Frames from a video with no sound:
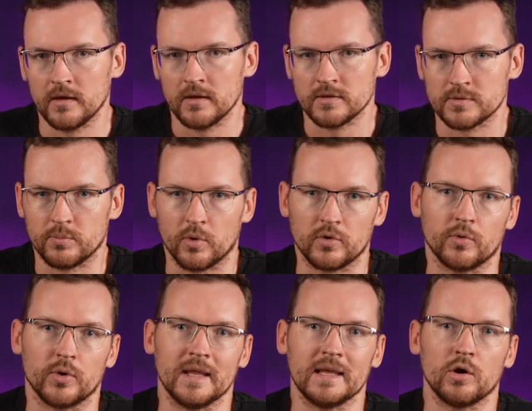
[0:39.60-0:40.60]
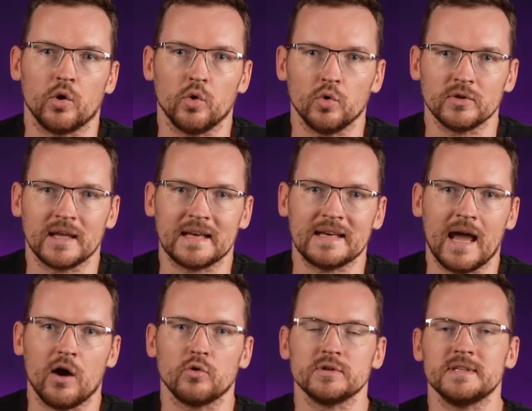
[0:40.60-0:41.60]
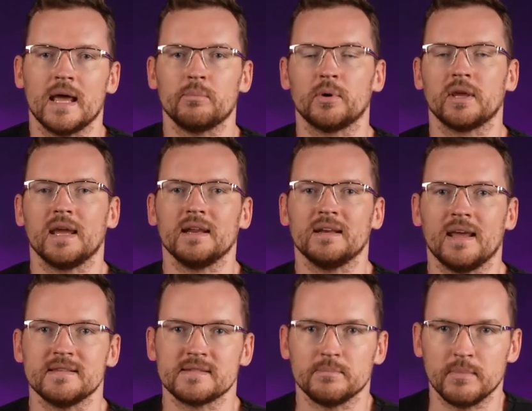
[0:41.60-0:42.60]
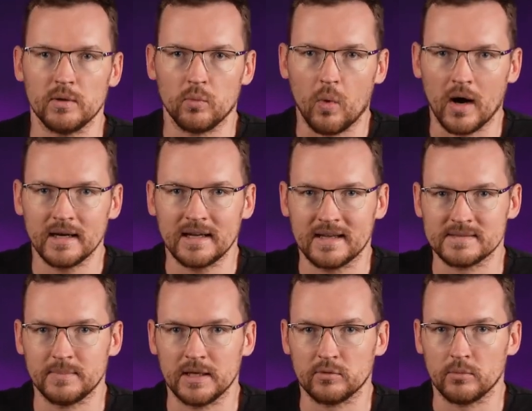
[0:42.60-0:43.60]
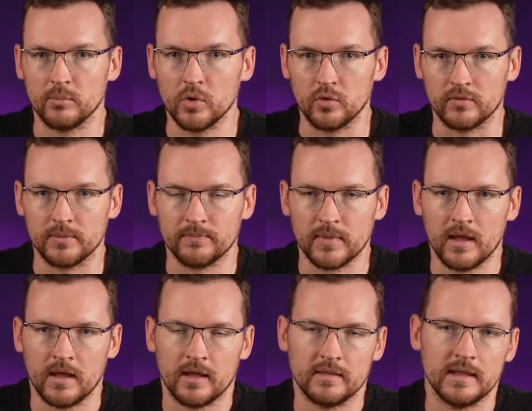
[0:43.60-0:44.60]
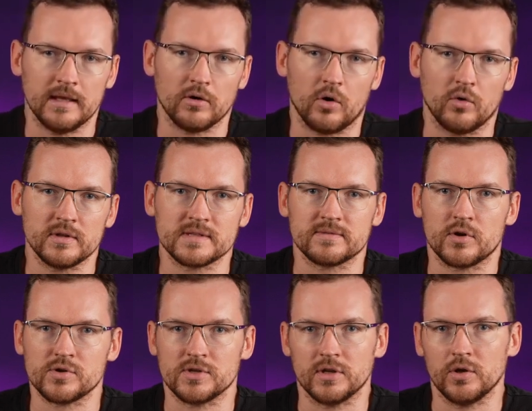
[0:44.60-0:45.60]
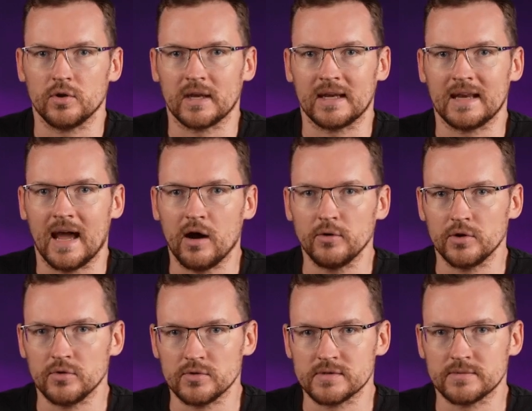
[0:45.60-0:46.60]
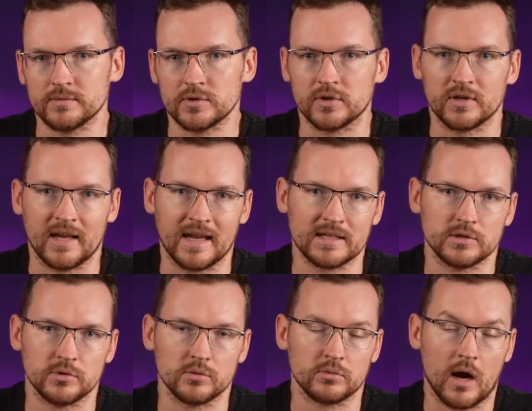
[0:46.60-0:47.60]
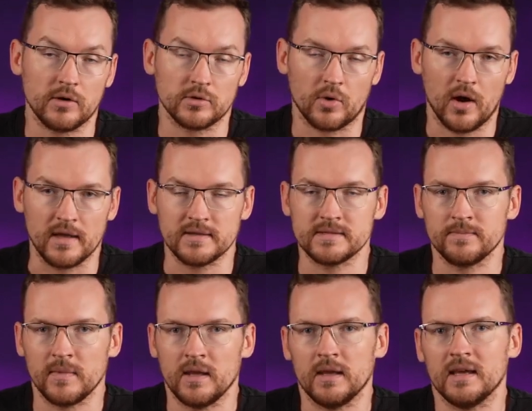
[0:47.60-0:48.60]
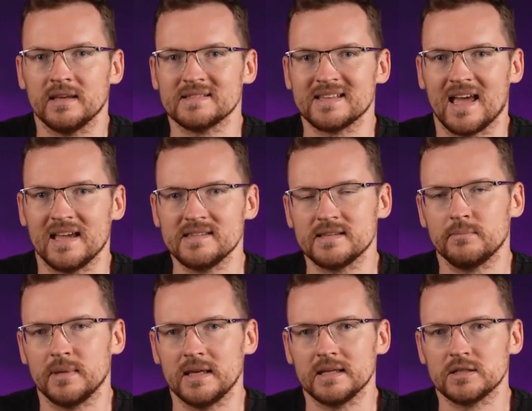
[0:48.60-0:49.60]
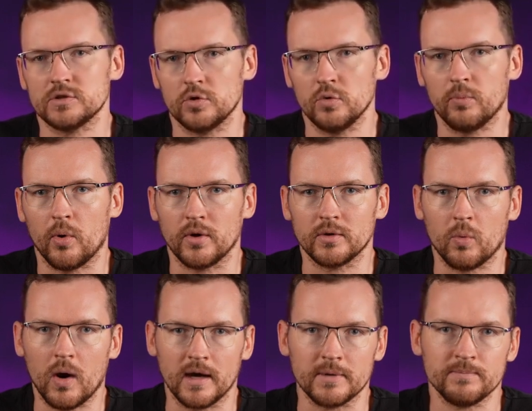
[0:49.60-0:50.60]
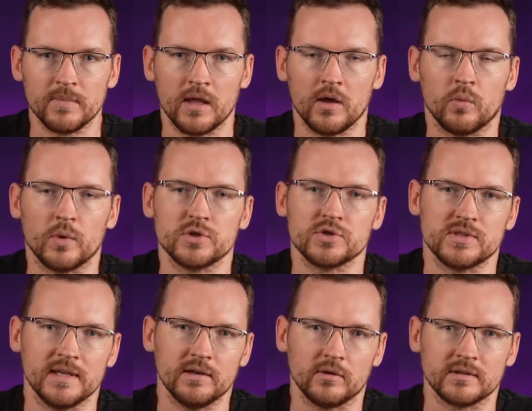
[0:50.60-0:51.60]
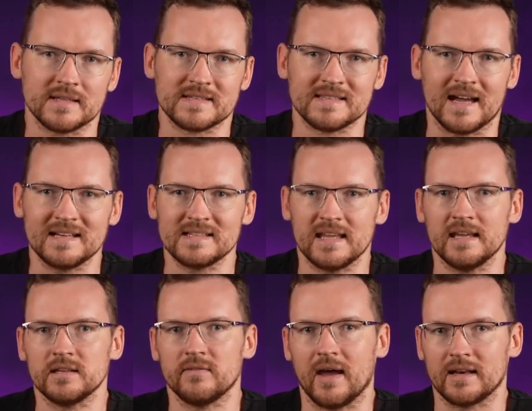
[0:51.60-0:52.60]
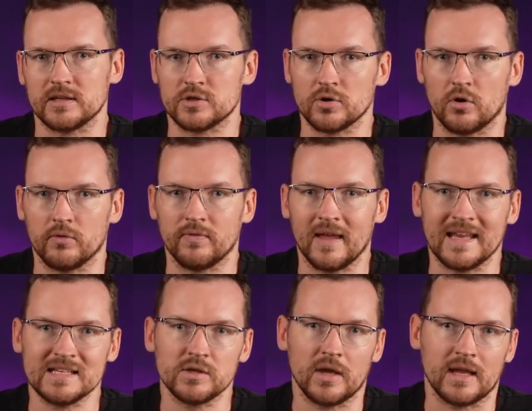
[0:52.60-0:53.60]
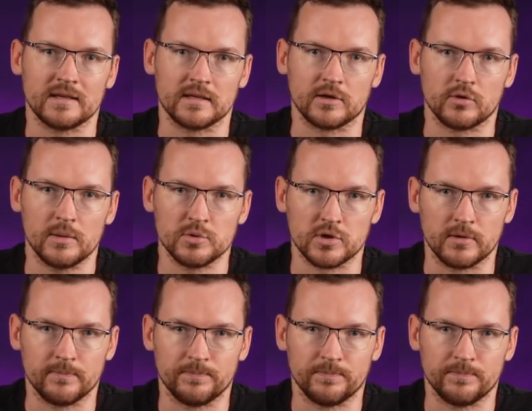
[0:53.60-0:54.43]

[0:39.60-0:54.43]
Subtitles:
Support for the old and now deprecated SMB 1 has been removed. The oldest version you can now use to connect to RouterOS is SMB 2.1, which still does not take advantage of end-to-end encryption.